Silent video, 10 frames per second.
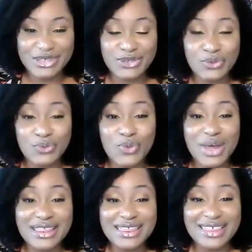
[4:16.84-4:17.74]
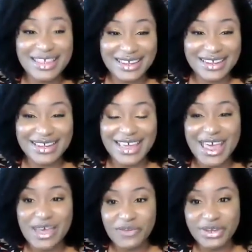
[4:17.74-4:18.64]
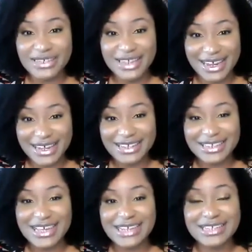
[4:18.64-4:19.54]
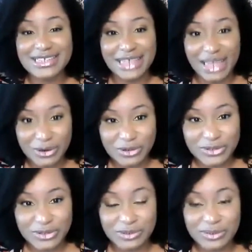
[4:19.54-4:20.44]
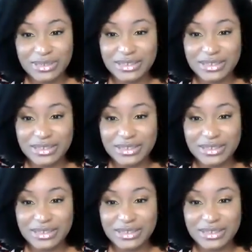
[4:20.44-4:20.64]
Do one thing every day that scares you.